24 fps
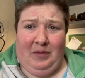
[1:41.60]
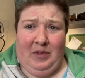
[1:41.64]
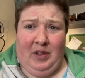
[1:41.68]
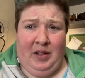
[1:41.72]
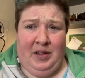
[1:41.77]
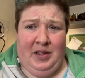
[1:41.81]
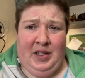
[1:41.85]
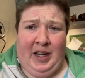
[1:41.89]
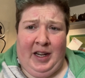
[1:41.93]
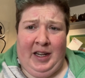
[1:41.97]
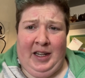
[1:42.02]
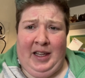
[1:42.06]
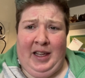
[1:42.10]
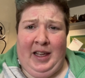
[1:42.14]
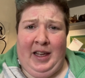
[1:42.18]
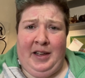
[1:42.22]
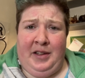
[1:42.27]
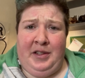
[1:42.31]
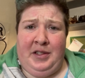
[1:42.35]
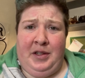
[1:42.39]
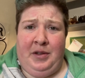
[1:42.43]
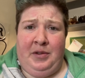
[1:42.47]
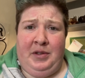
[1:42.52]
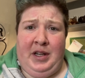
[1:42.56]
tiny
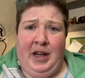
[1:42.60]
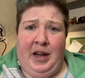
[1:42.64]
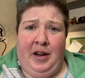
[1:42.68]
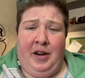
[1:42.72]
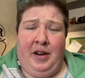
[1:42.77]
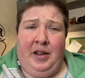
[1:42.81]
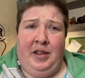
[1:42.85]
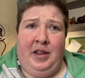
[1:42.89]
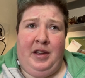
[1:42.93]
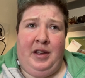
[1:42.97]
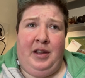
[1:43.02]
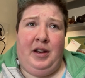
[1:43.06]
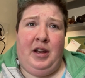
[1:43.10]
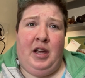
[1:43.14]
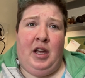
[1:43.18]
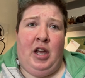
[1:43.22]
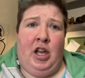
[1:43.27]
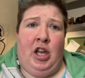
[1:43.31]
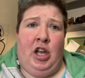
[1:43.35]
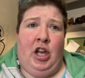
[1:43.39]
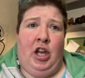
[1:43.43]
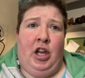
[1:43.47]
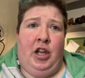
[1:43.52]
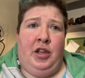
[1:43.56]
exoterra that
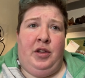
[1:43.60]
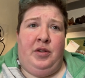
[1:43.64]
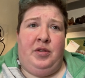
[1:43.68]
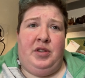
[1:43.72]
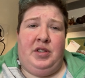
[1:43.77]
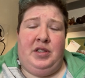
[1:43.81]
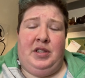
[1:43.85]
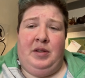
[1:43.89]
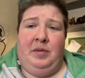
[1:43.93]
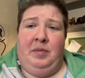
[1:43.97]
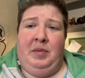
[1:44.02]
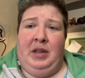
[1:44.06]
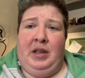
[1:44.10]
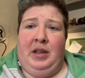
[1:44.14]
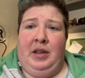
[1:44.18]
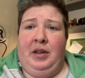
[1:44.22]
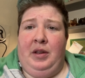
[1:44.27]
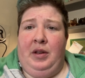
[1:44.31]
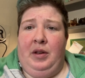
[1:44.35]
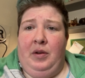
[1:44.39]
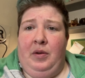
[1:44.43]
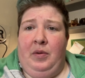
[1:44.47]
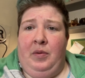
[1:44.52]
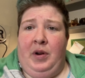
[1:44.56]
used to be
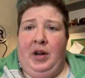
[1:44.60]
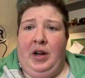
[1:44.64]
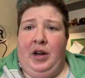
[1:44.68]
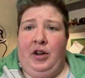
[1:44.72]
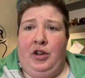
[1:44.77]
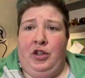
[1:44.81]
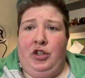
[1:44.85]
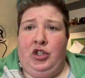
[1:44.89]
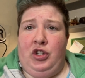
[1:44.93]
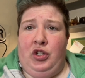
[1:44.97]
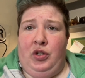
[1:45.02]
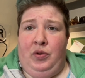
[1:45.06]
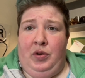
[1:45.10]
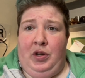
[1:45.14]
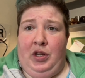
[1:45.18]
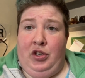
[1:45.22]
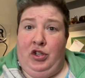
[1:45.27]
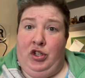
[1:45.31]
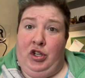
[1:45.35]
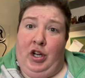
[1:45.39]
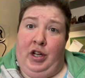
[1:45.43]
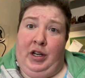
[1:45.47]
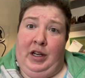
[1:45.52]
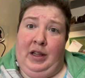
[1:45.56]
where June
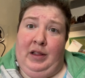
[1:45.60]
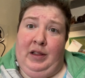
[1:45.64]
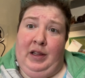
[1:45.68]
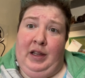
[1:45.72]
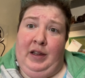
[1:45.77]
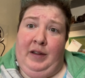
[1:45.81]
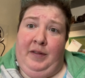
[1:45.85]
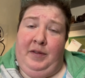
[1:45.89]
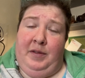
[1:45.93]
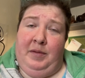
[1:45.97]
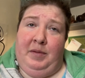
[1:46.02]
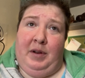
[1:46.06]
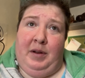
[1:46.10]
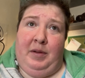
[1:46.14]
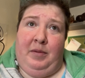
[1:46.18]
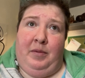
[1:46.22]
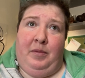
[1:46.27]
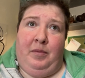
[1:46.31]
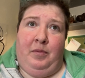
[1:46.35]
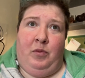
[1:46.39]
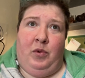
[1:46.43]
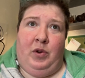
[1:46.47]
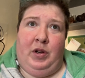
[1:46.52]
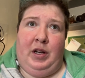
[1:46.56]
and Johnny lived when I
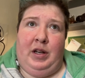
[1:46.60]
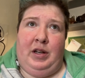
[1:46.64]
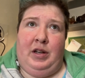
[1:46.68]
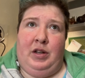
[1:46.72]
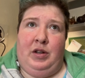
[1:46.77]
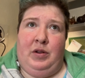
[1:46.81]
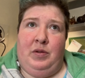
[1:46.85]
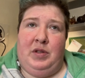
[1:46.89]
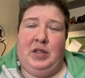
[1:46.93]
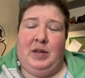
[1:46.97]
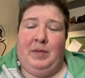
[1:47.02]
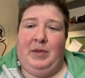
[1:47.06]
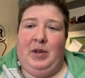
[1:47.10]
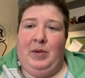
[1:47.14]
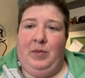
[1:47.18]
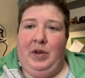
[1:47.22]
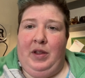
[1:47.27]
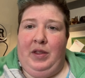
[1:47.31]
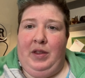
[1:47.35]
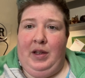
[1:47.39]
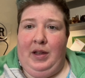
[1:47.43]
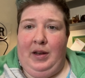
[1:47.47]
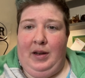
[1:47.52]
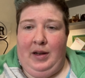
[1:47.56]
was wanting to do something
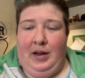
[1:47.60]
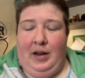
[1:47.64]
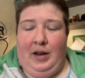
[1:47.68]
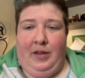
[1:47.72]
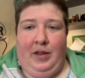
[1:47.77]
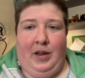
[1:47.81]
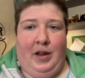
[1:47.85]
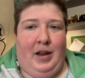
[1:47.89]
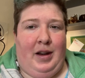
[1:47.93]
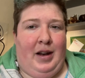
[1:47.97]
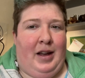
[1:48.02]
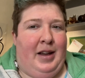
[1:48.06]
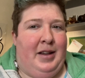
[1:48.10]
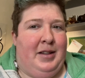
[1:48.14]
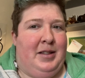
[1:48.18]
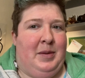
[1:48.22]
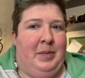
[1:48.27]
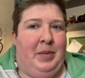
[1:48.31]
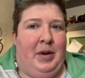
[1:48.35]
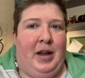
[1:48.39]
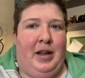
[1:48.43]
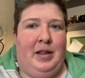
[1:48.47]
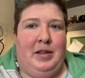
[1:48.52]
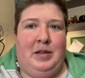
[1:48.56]
with it, and I thought
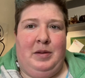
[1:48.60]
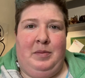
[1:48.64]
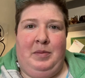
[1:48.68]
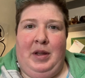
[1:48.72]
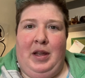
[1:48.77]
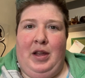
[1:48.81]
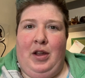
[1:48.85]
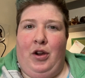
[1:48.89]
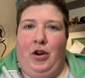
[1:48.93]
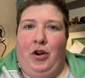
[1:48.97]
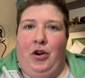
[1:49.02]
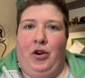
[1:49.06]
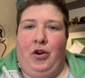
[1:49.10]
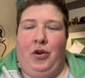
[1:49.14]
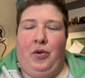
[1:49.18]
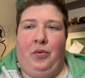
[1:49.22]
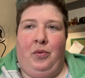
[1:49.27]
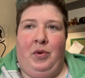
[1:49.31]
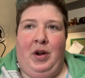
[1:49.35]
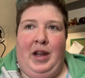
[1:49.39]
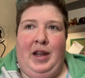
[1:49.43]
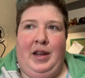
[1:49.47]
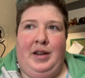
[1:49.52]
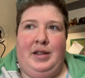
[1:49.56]
isopods would be a
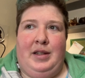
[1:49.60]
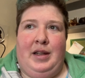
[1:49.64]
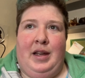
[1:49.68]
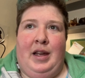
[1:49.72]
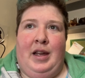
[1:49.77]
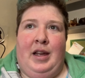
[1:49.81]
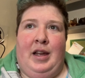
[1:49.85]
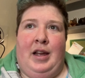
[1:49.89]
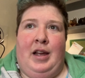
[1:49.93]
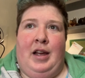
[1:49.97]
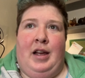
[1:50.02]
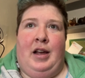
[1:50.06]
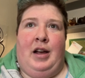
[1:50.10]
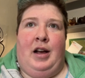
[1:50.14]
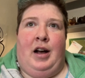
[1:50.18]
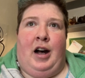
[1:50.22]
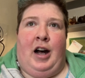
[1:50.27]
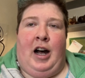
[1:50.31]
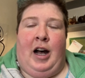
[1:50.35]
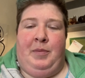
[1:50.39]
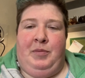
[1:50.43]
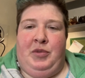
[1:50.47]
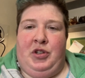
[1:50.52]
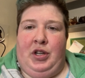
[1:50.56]
great
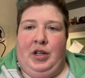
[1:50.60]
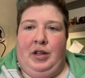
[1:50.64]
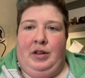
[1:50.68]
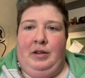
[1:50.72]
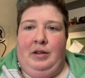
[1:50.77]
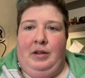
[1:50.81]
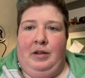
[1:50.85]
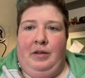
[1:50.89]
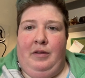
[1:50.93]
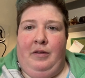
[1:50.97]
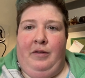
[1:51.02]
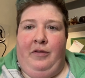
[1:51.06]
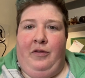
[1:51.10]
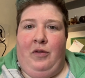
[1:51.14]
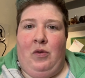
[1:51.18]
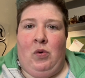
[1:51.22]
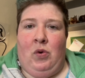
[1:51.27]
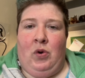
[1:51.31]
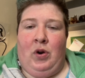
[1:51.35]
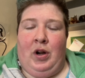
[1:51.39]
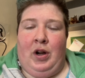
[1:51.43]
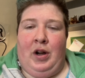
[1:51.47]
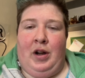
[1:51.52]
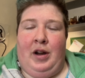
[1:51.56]
option
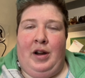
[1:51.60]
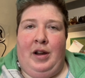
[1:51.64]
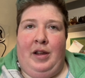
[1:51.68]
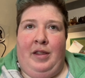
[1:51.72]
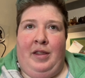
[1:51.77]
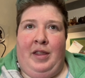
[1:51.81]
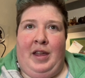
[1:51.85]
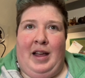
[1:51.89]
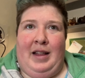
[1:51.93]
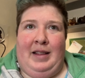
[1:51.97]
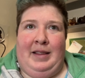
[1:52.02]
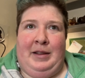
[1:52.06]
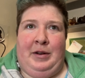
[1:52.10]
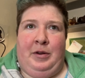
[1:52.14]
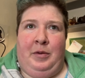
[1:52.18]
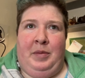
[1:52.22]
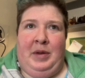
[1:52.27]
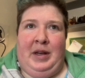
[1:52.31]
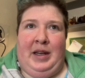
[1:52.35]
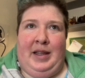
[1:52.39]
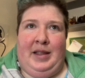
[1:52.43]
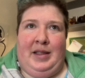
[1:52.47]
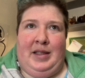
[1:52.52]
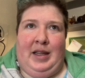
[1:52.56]
for that little
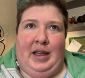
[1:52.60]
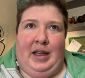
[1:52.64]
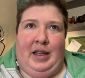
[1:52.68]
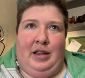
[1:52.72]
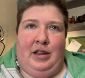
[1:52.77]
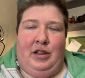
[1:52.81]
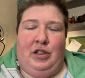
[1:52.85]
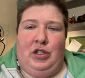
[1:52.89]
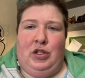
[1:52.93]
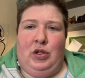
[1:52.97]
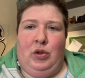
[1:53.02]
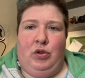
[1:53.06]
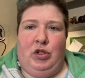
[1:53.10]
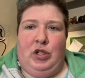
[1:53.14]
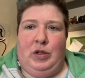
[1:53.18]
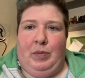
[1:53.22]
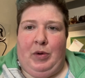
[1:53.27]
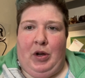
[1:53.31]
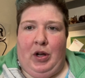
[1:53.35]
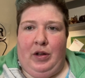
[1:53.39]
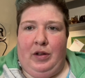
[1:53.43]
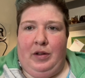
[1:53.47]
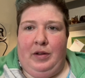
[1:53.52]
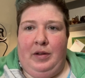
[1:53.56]
bitty tank. It's so
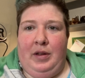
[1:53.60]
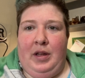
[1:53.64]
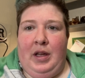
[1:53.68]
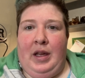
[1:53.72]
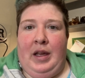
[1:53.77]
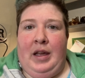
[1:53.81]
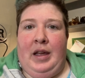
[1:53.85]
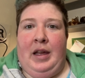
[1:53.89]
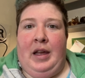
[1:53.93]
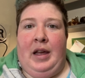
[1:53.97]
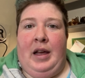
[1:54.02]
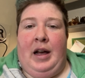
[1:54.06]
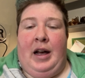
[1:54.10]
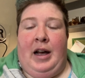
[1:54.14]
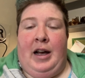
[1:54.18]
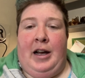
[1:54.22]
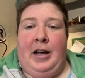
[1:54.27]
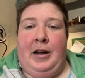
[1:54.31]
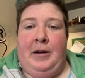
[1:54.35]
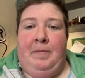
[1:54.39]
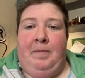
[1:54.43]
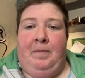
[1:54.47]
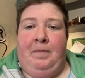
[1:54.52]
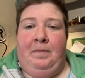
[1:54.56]
small.
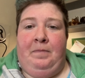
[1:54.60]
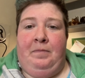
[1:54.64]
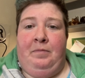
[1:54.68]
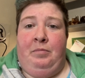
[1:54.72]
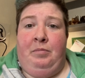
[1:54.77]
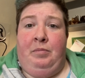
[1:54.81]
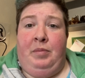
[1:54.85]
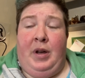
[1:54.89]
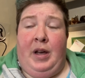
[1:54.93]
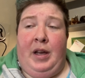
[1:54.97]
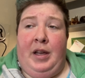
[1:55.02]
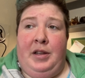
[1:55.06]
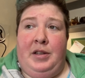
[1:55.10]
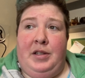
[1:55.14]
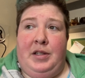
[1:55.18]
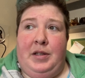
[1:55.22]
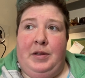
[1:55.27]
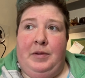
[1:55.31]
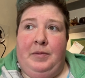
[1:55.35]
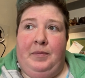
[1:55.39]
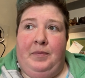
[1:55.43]
But